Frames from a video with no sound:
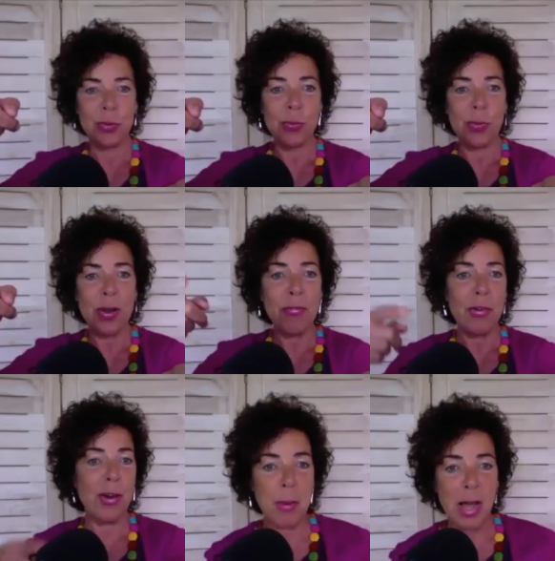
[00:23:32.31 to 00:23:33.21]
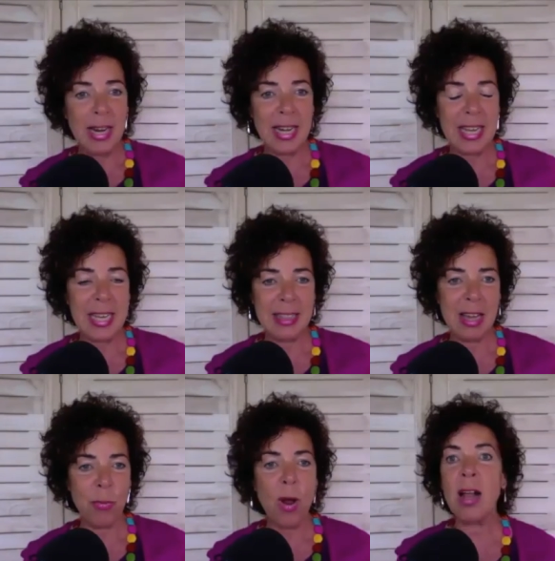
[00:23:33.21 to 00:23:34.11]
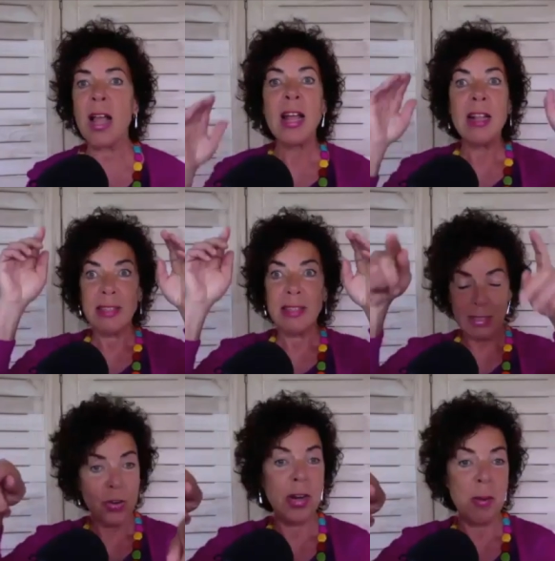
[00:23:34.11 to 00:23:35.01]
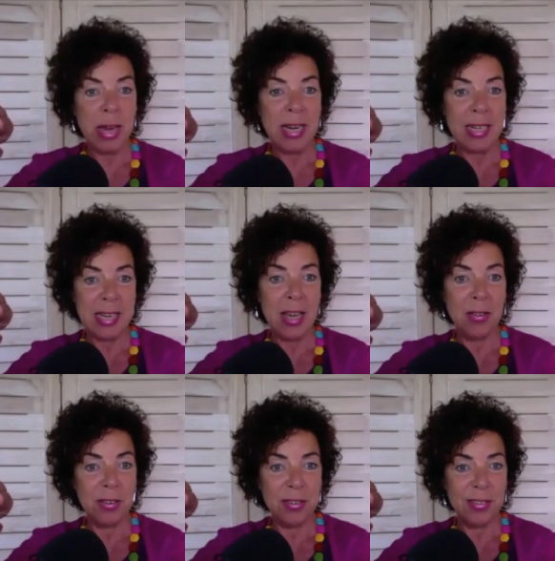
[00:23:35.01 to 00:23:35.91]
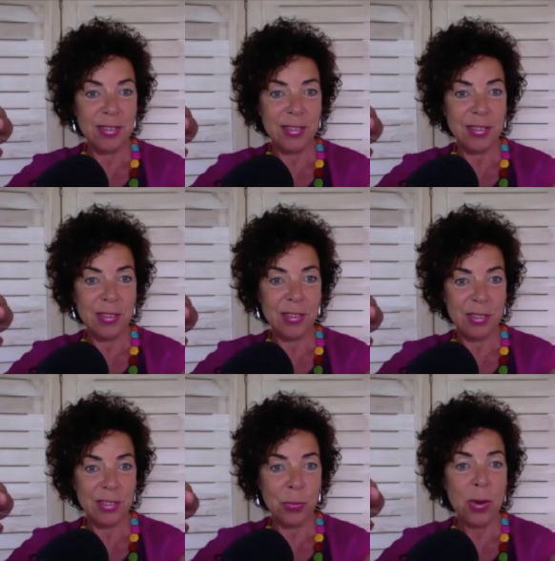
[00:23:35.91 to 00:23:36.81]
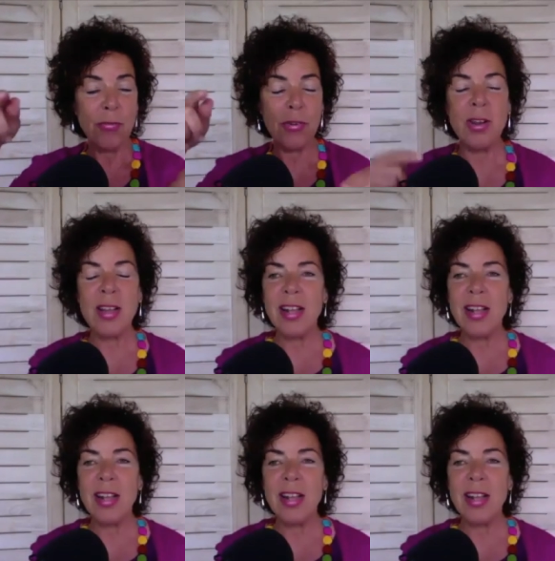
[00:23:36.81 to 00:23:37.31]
river, and I'm not going to hit that rock, you're going to make it down the river.